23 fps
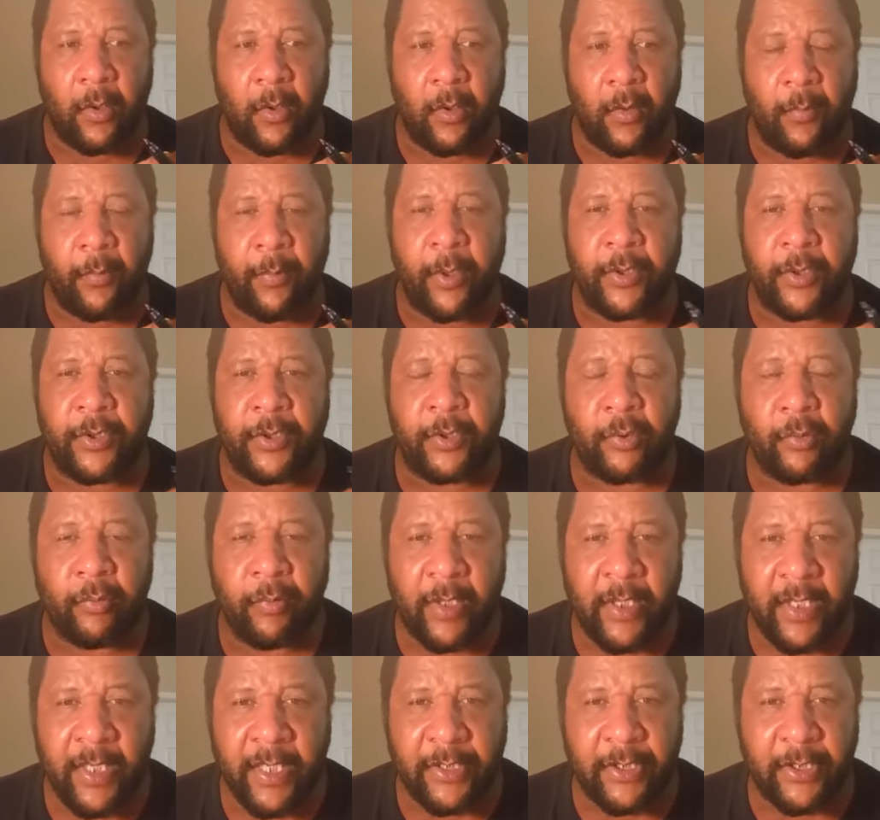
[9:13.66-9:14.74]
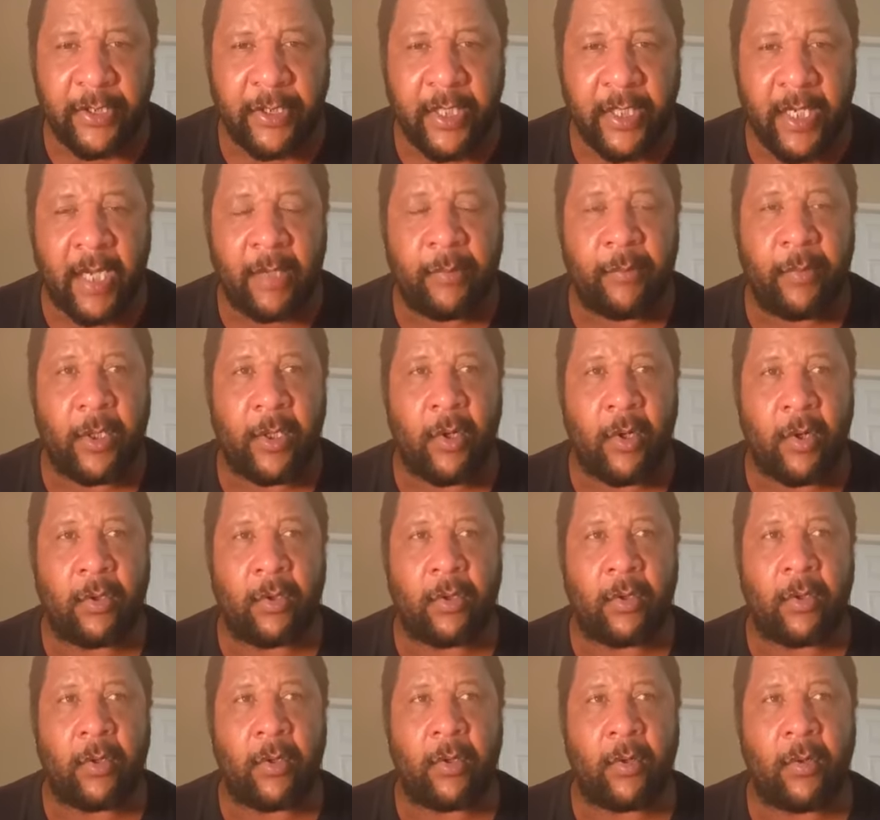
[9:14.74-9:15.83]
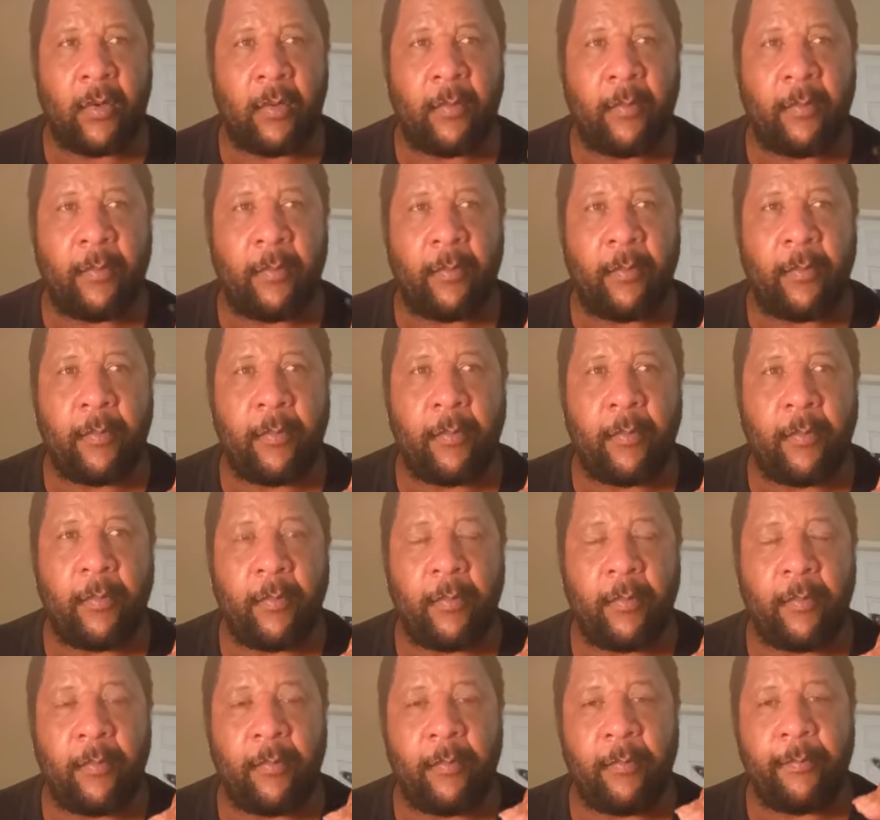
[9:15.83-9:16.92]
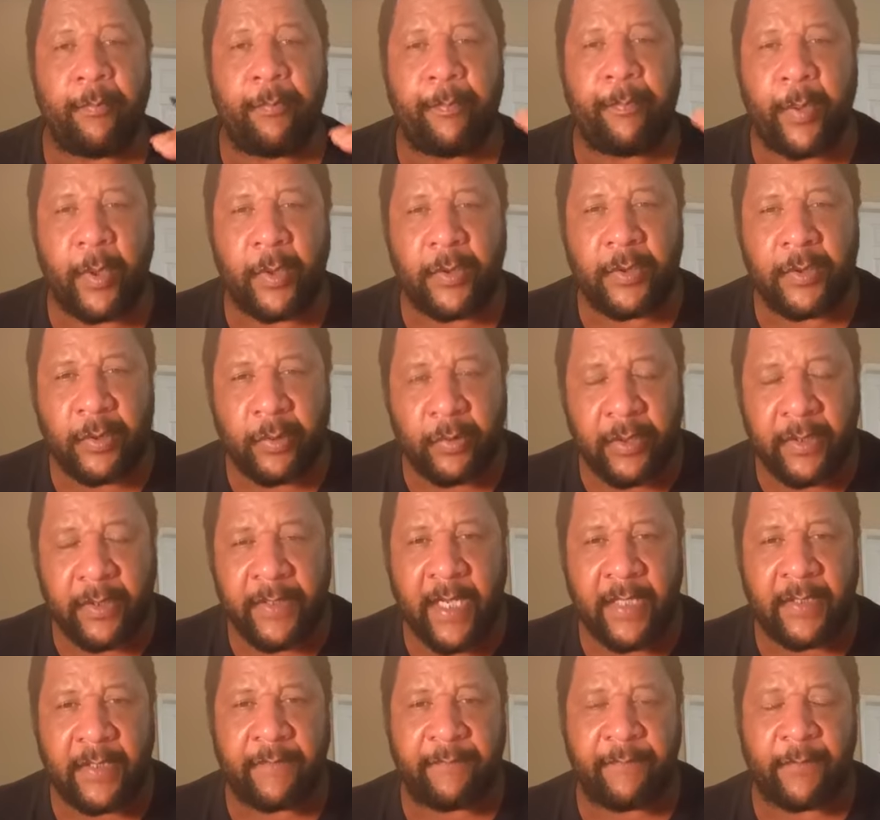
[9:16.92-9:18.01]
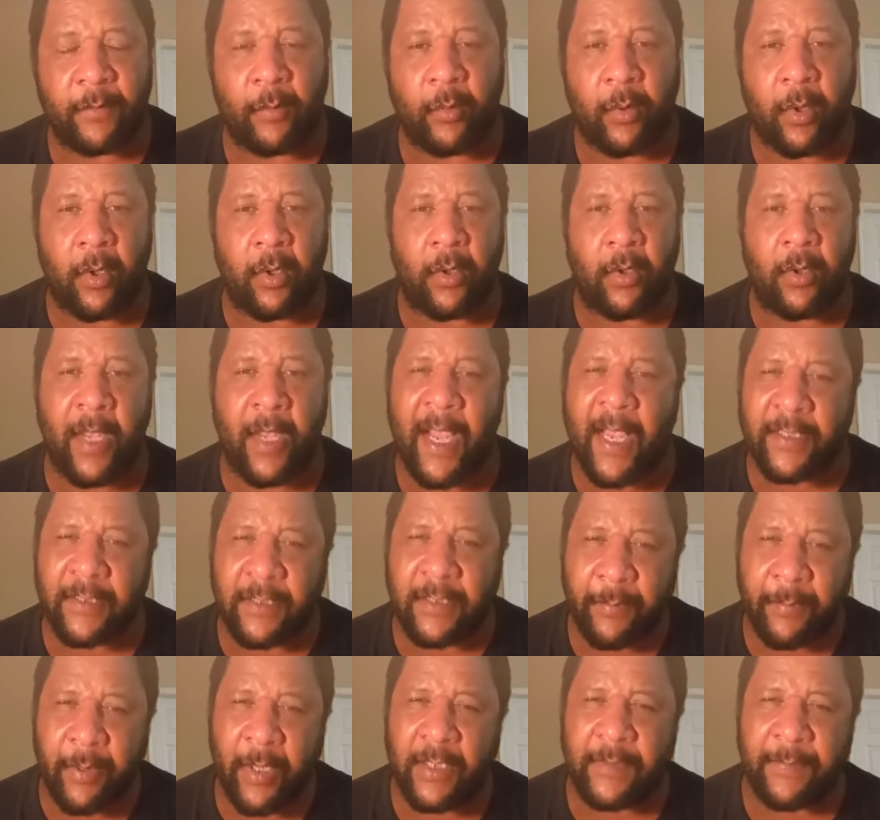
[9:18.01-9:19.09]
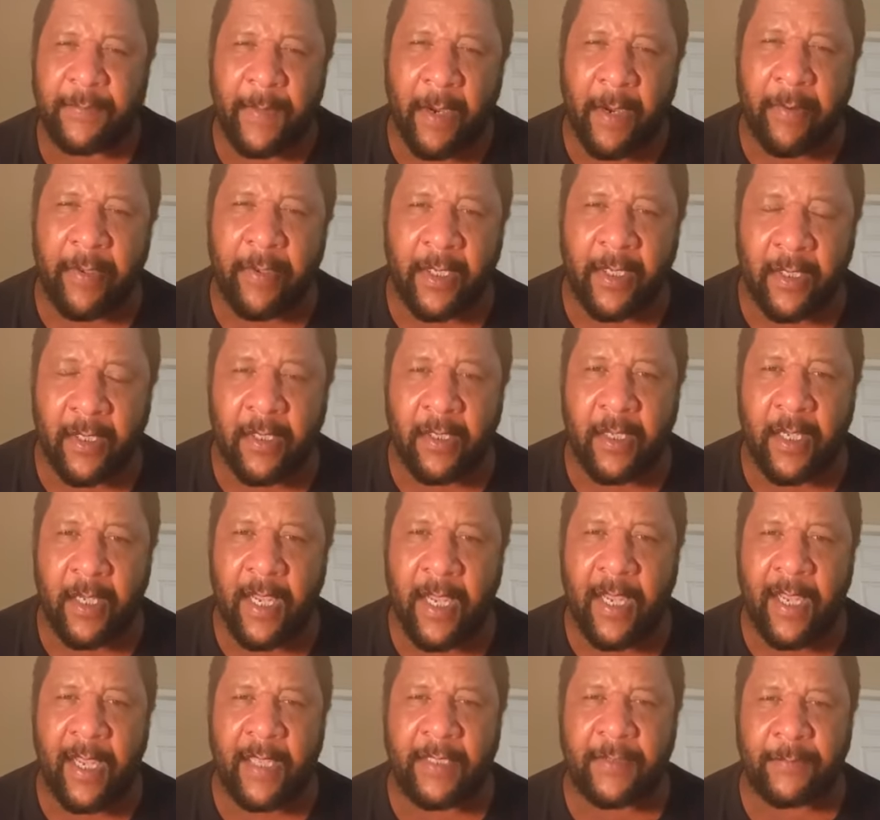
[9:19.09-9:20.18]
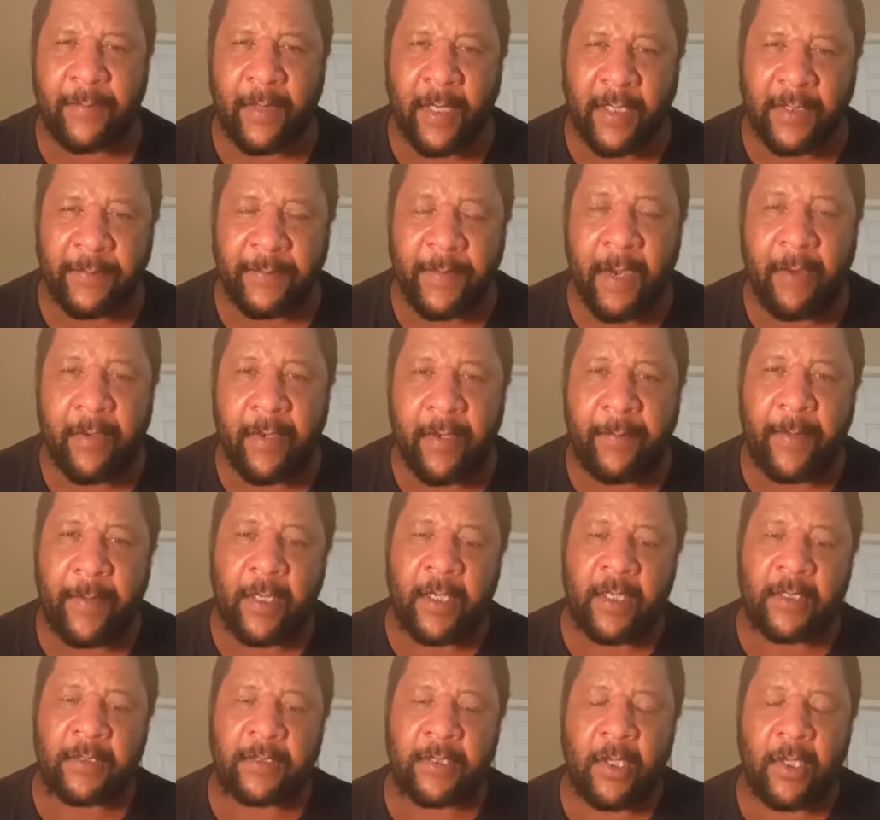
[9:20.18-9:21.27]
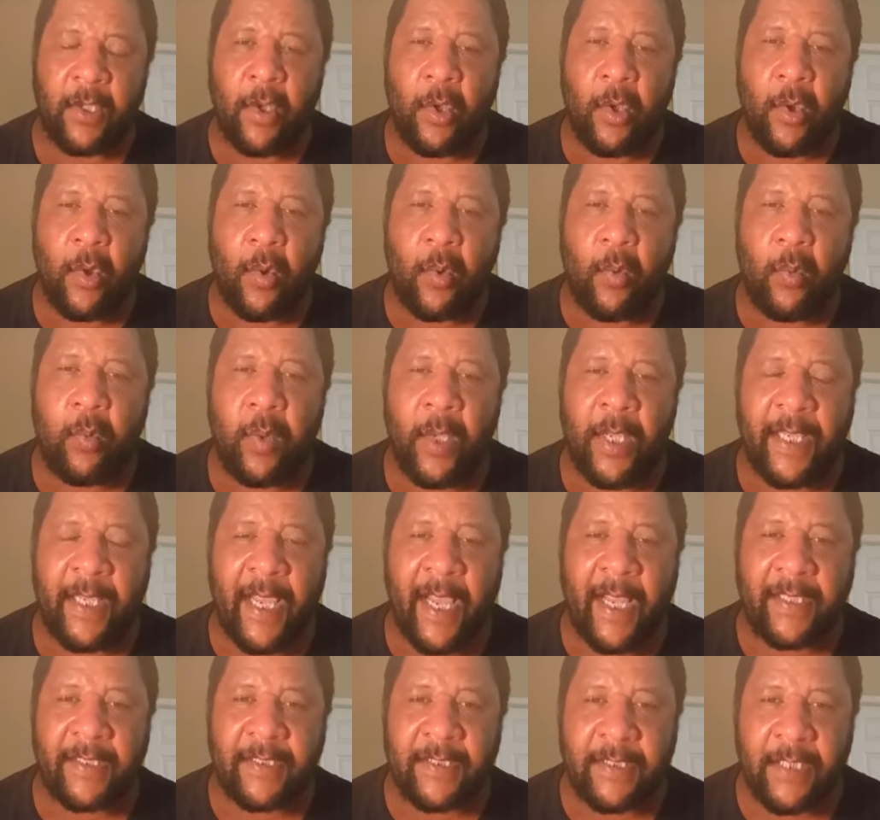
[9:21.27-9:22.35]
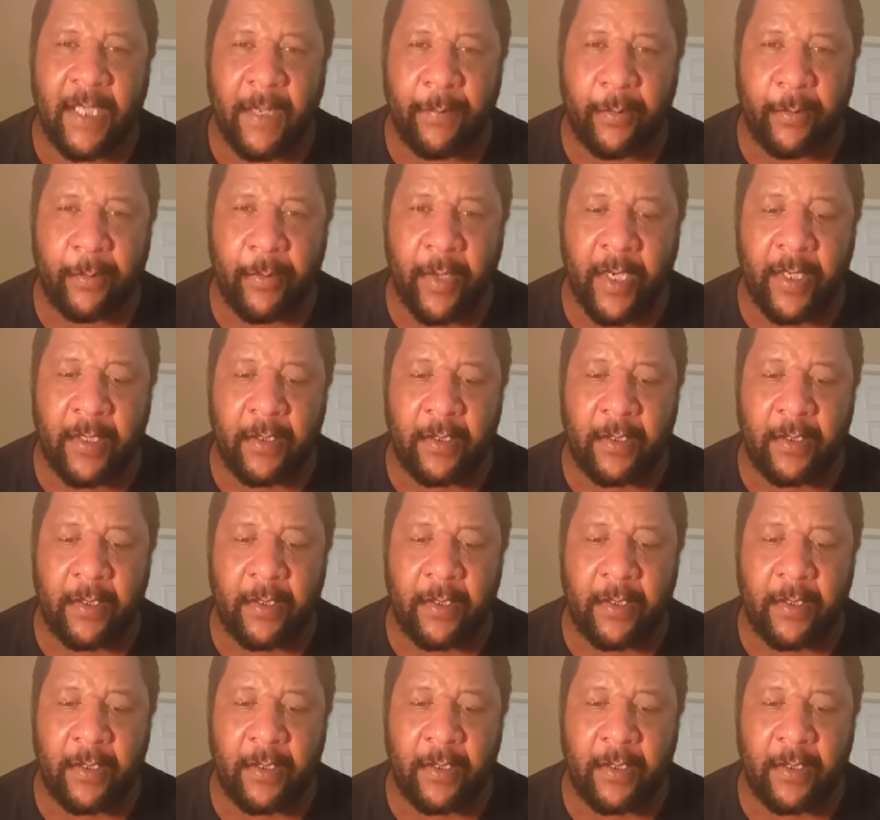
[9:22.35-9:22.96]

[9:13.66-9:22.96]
pursue religion and we're going to pursue the things of the world as the prosperity, as prosperity, because we can't separate